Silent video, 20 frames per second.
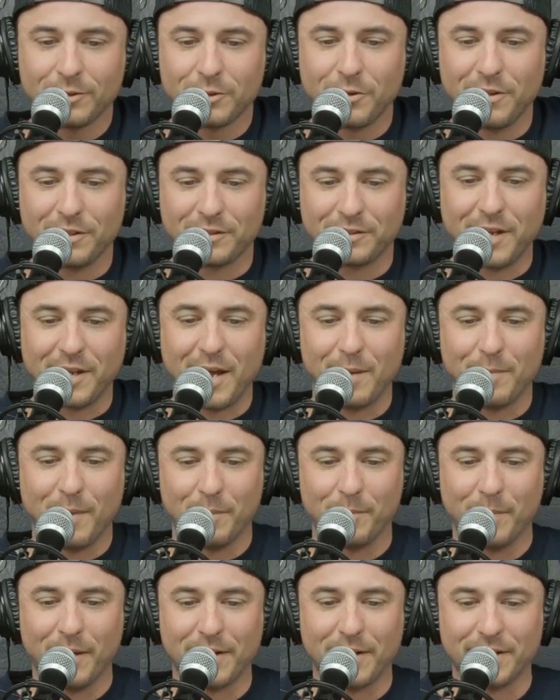To this day,
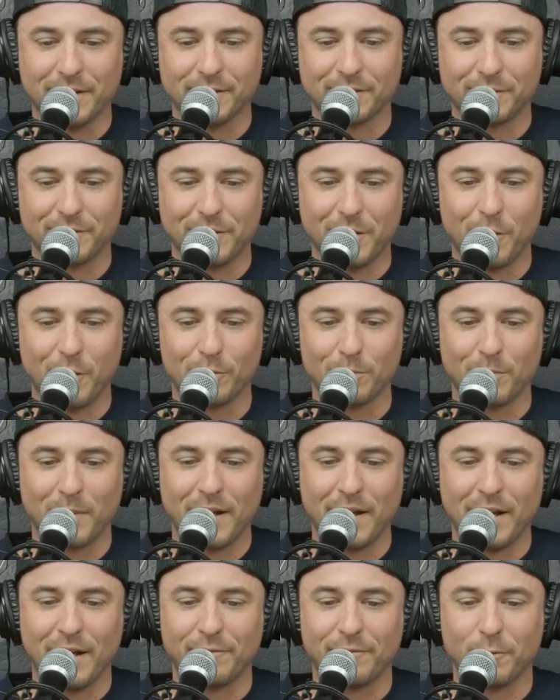my buddy is known
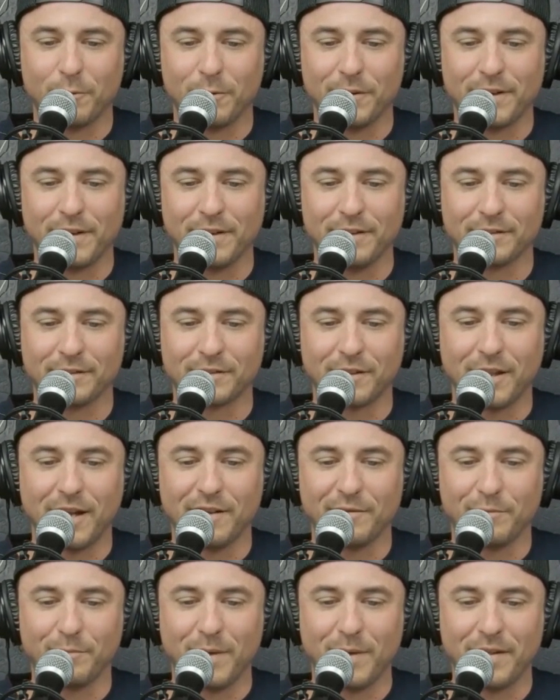by everyone in his
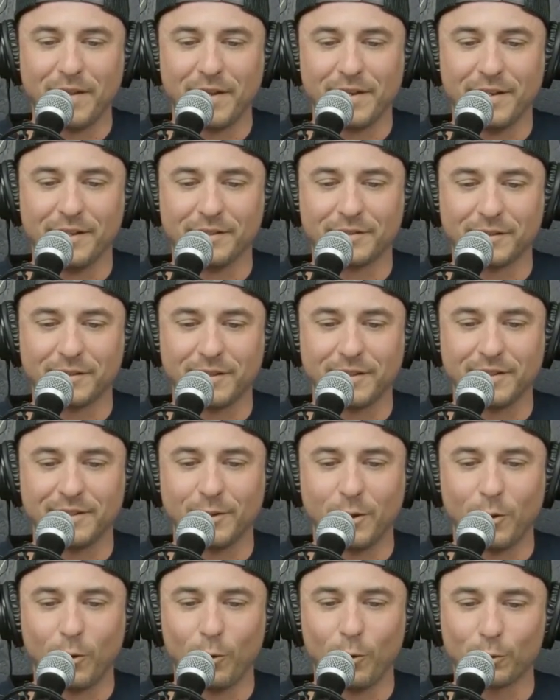life by that
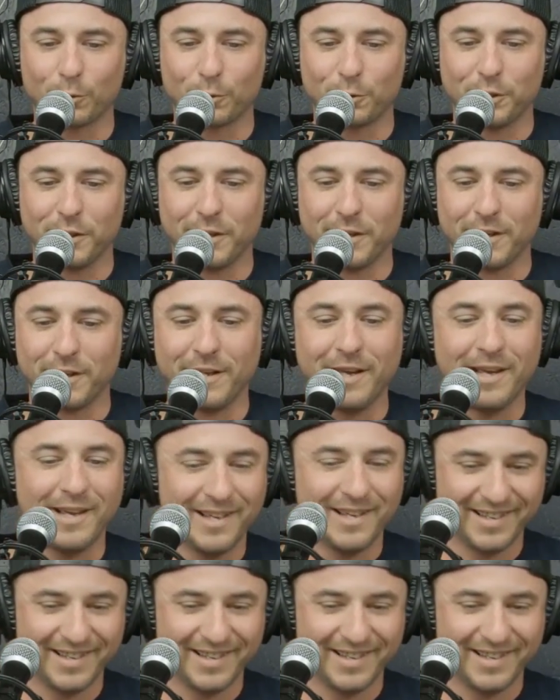incident. Old Shitty.